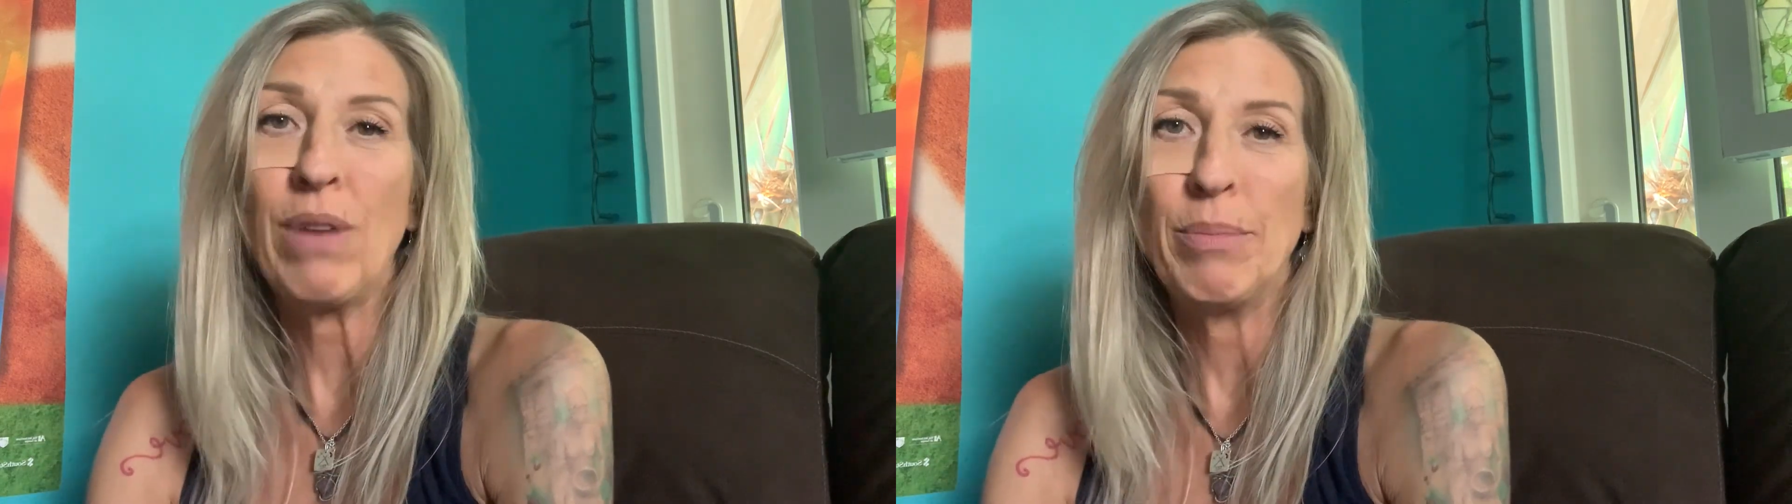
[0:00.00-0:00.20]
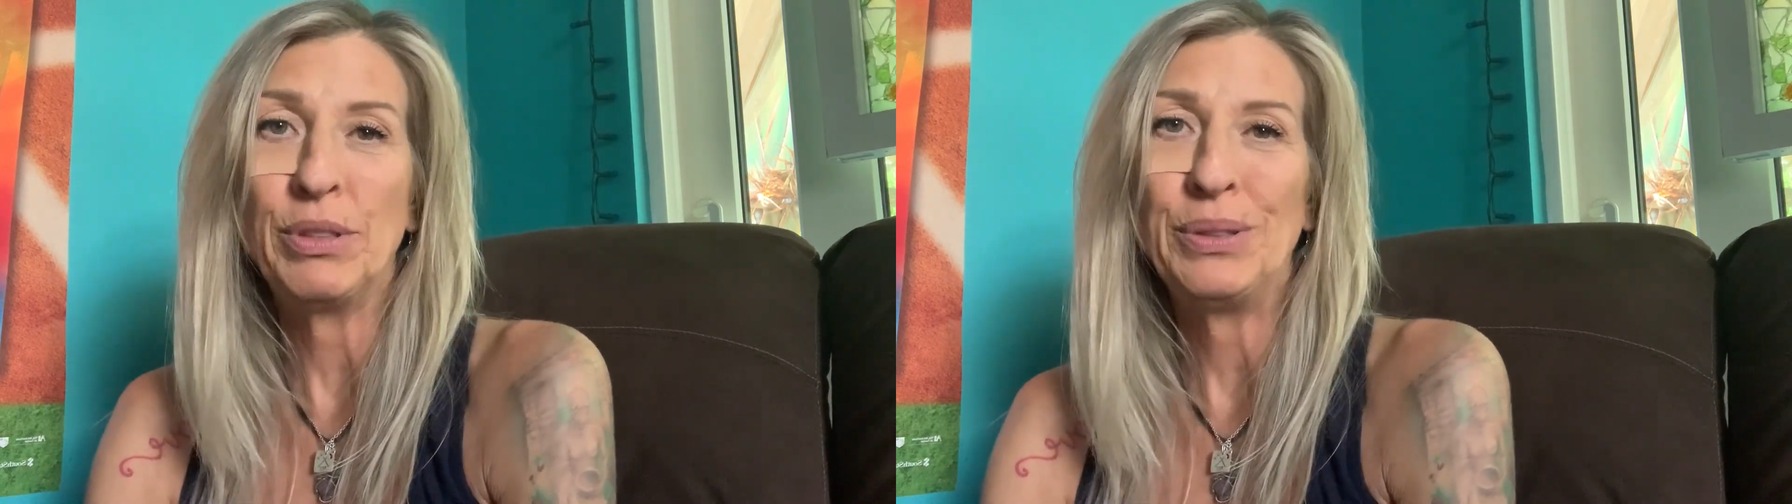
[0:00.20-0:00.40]

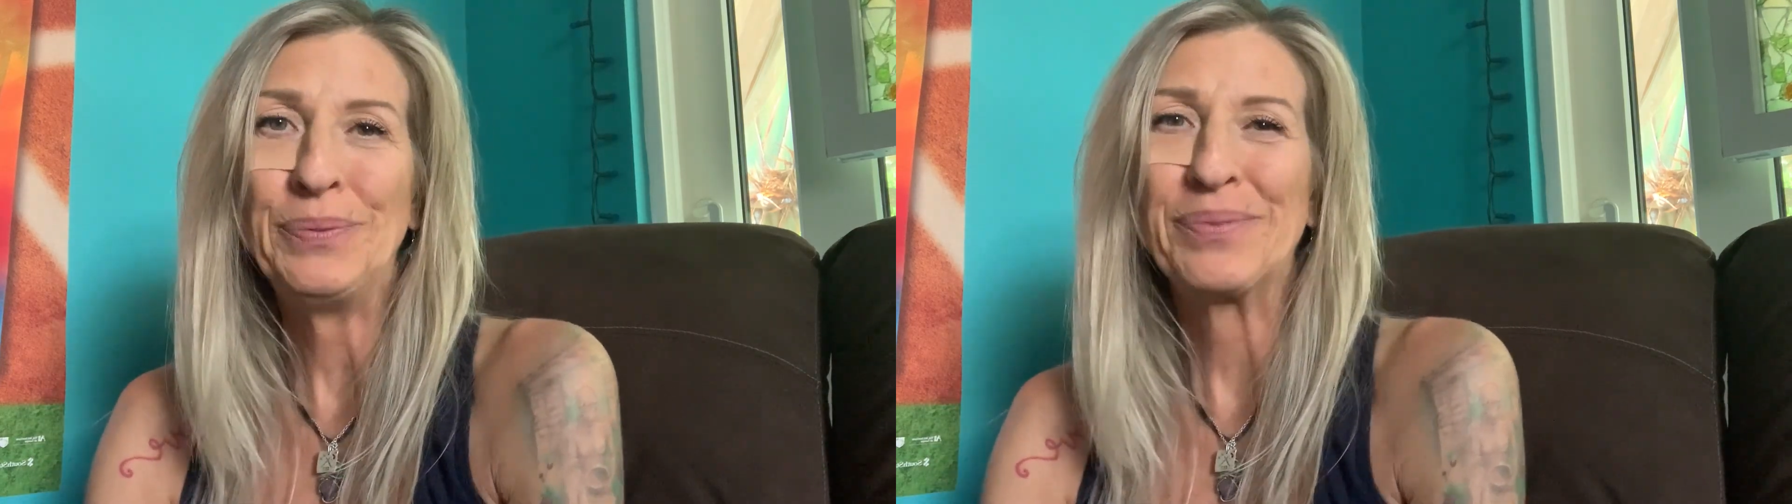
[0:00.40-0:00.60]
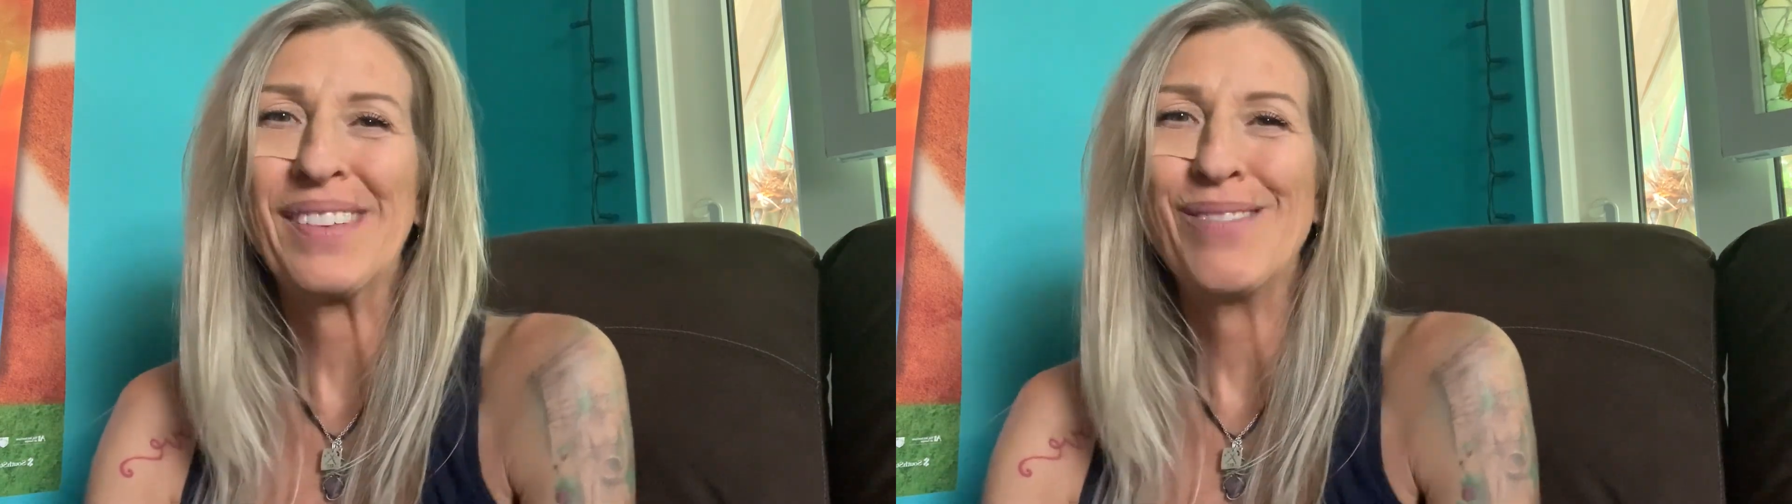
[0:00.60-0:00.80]

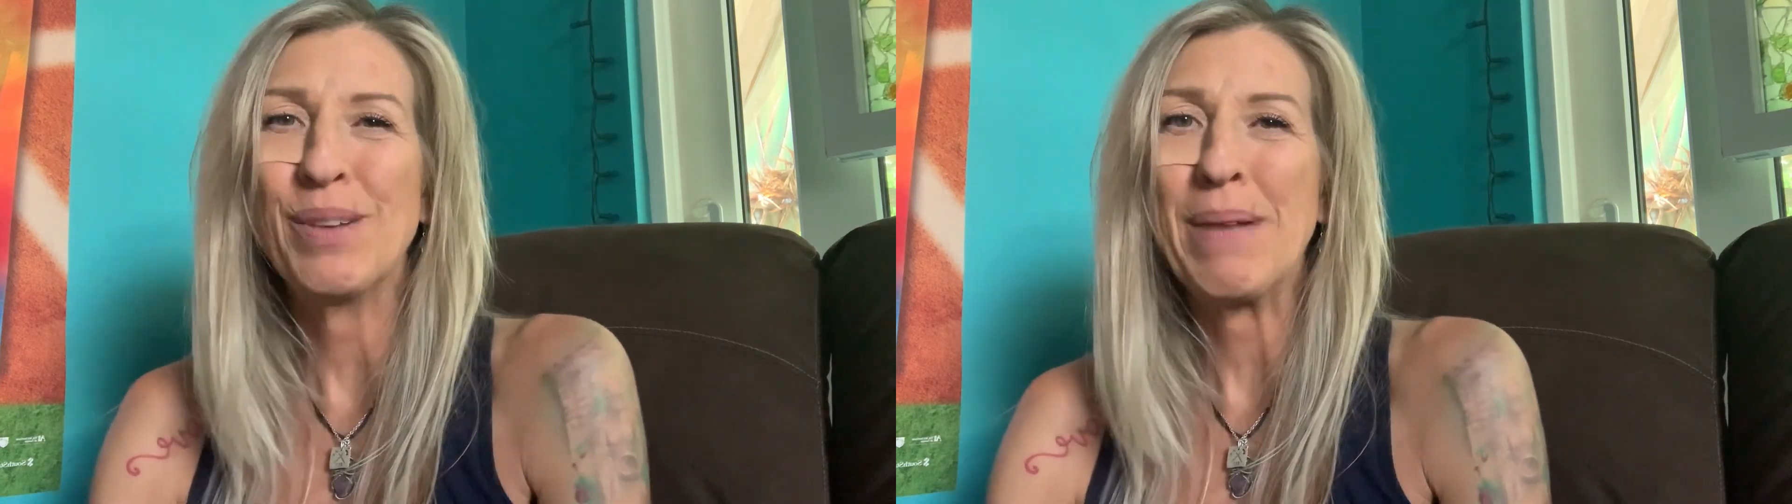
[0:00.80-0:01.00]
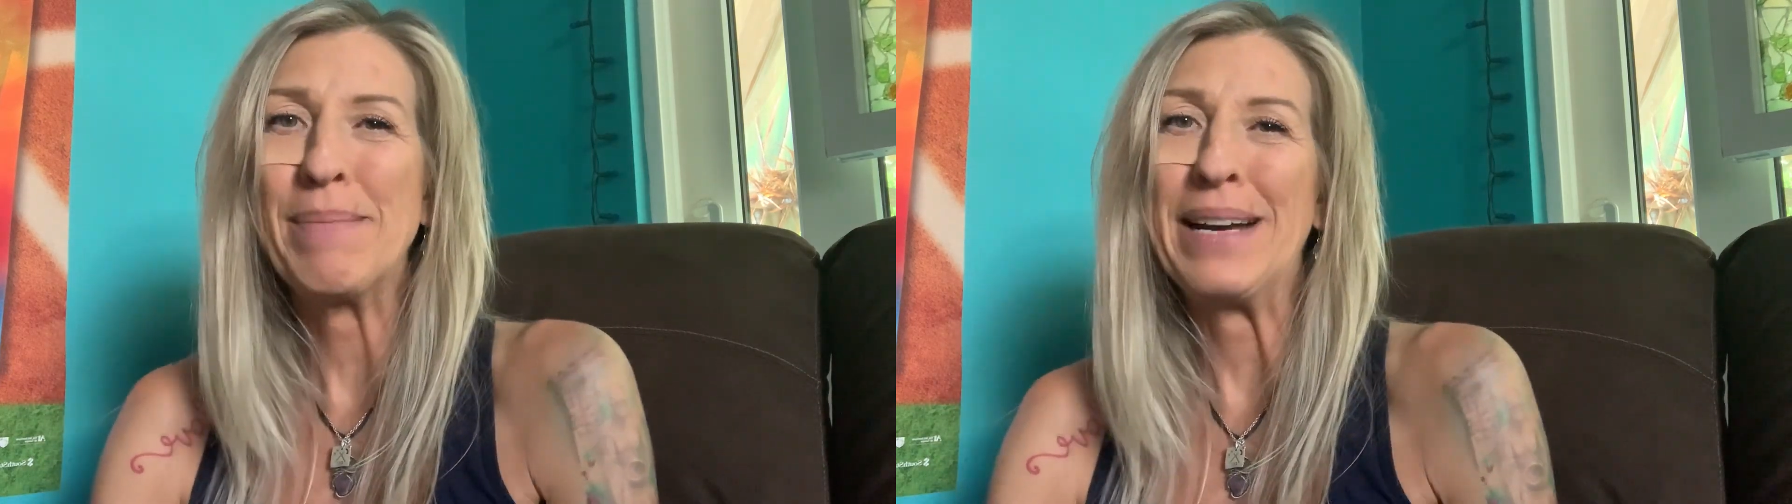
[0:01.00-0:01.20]
Rebel
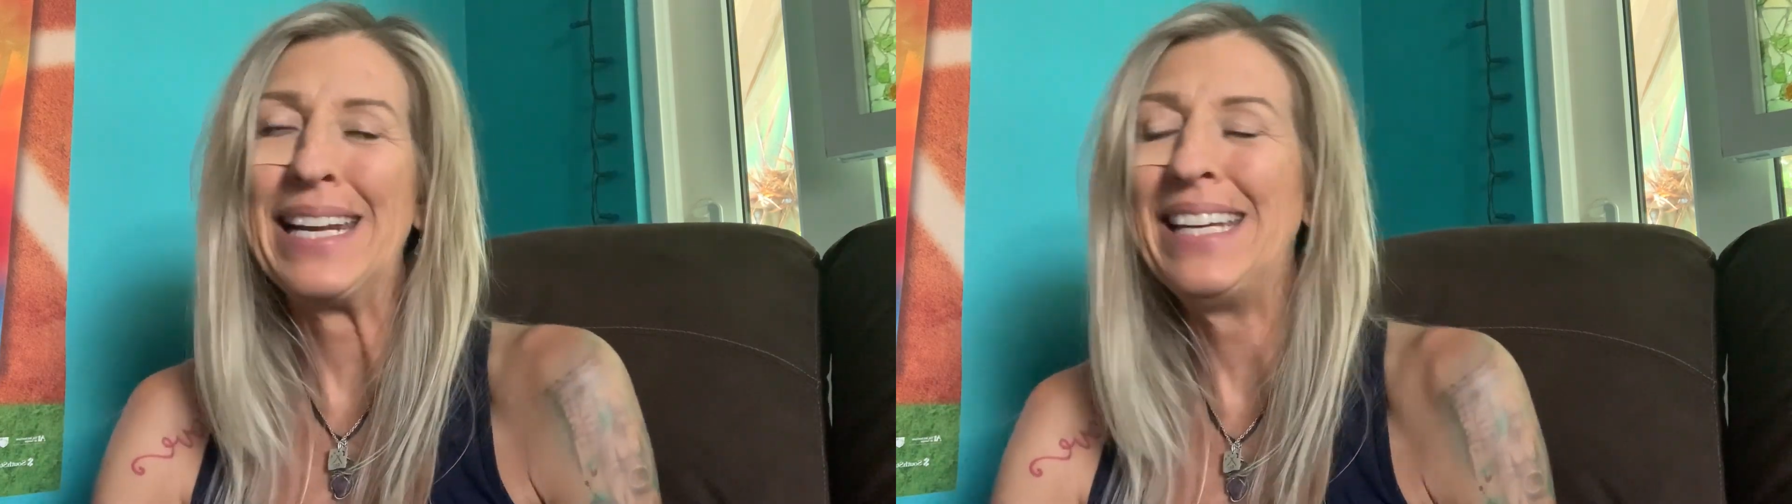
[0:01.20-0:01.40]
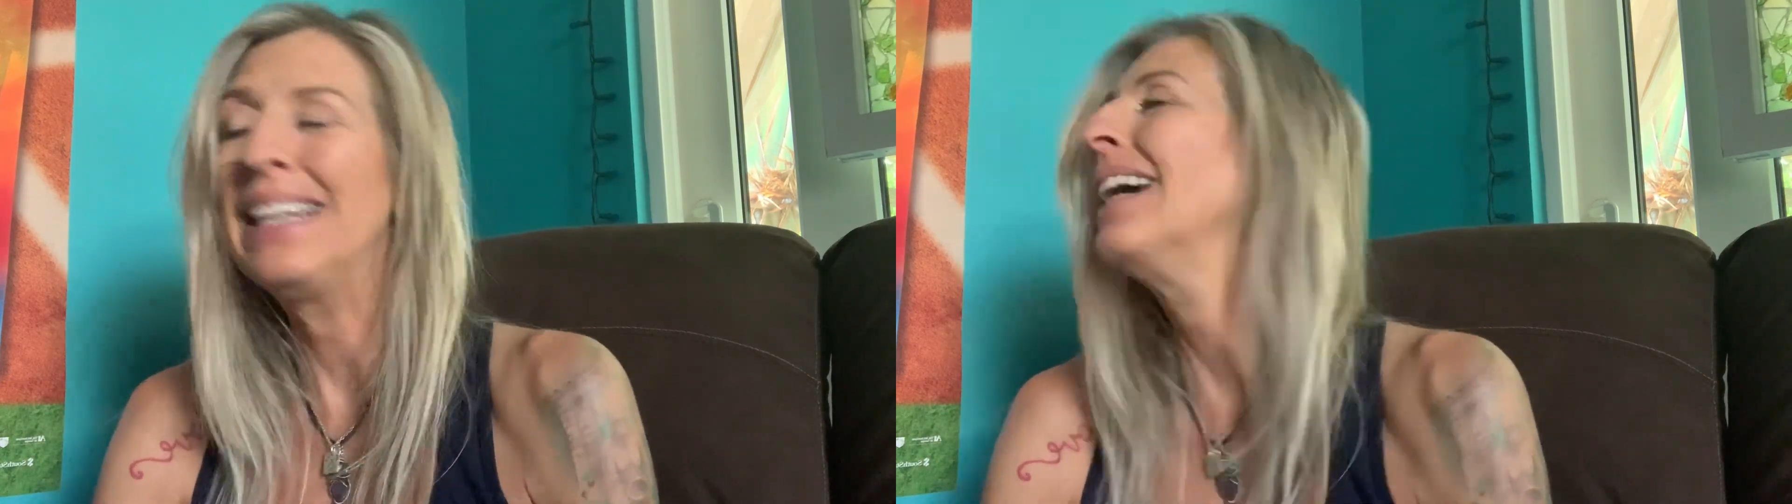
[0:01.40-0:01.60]
with my
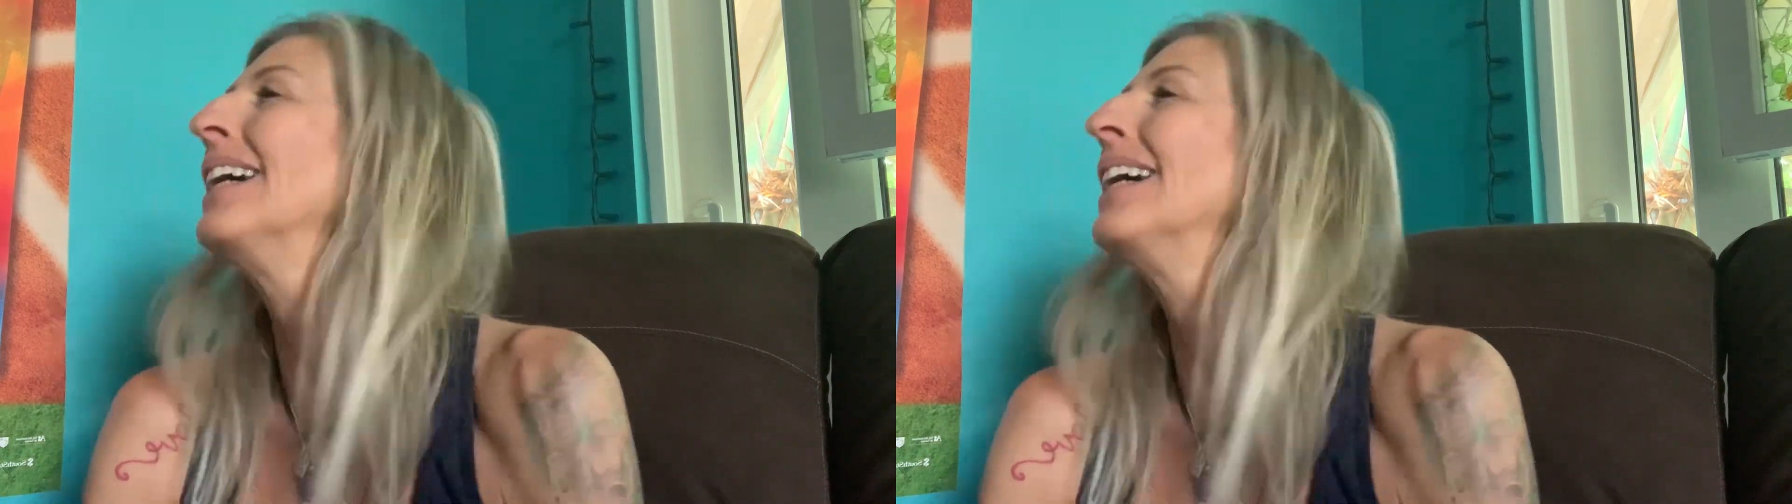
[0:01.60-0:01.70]
money,